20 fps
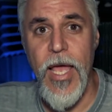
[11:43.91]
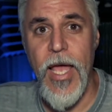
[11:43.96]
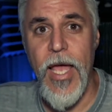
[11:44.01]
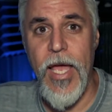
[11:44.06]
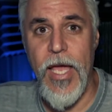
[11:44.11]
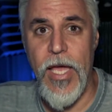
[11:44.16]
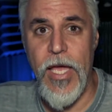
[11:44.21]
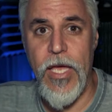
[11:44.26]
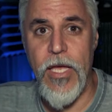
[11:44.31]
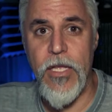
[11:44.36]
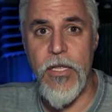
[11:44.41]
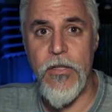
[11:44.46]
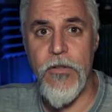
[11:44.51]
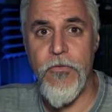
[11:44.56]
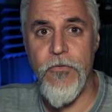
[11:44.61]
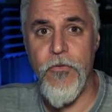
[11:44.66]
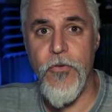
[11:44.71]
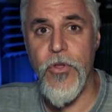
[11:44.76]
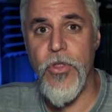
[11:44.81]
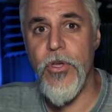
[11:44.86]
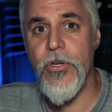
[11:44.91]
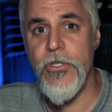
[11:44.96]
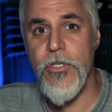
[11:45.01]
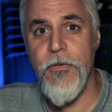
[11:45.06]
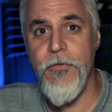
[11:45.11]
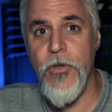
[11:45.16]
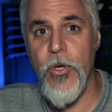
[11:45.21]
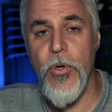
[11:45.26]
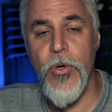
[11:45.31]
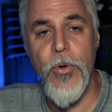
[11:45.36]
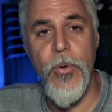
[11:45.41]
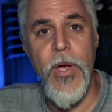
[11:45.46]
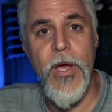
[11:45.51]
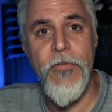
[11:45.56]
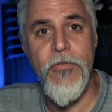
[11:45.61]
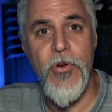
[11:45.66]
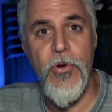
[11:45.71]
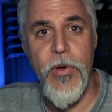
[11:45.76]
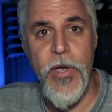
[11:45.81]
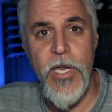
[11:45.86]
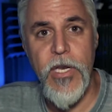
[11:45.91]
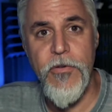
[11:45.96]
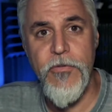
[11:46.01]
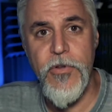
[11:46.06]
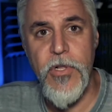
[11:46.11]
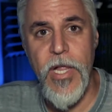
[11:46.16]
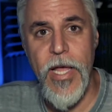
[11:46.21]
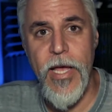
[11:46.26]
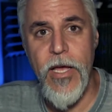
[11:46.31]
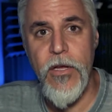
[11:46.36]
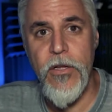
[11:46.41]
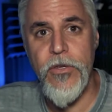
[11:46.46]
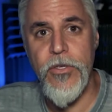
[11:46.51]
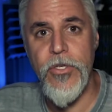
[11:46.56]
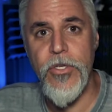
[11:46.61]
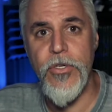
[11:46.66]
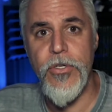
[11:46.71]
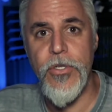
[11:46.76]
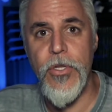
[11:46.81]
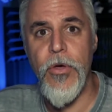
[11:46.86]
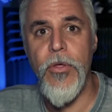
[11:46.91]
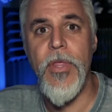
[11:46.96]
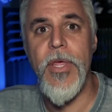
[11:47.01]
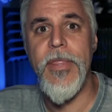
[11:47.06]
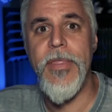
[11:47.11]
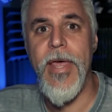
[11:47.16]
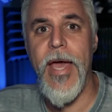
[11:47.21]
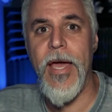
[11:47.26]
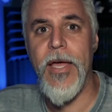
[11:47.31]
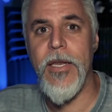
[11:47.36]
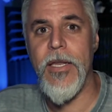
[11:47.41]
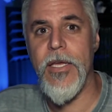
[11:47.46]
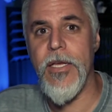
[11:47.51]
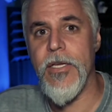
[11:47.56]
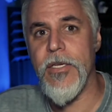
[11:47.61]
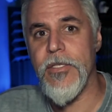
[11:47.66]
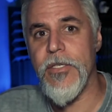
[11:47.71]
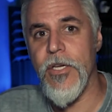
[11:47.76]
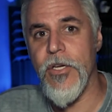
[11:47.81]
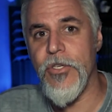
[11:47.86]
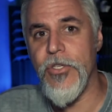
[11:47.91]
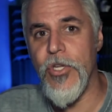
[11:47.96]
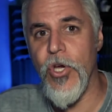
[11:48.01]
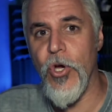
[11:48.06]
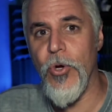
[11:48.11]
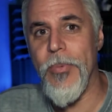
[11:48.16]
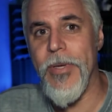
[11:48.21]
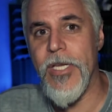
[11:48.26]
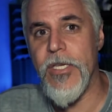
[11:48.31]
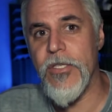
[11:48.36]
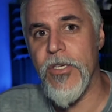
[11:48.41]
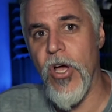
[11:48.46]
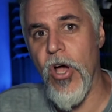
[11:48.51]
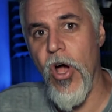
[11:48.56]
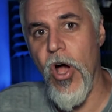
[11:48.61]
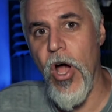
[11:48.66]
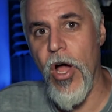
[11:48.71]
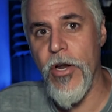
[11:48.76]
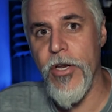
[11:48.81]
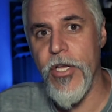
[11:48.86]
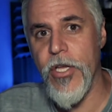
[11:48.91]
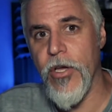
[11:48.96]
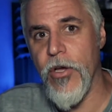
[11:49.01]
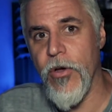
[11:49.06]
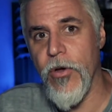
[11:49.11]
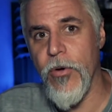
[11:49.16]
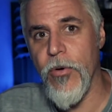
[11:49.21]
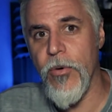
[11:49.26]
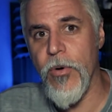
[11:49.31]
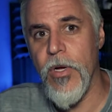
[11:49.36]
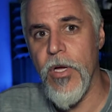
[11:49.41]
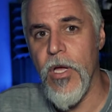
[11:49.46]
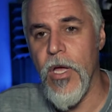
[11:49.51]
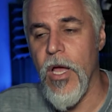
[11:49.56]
And for those of you who have Creative Cloud, you'll know that that is Adobe's audio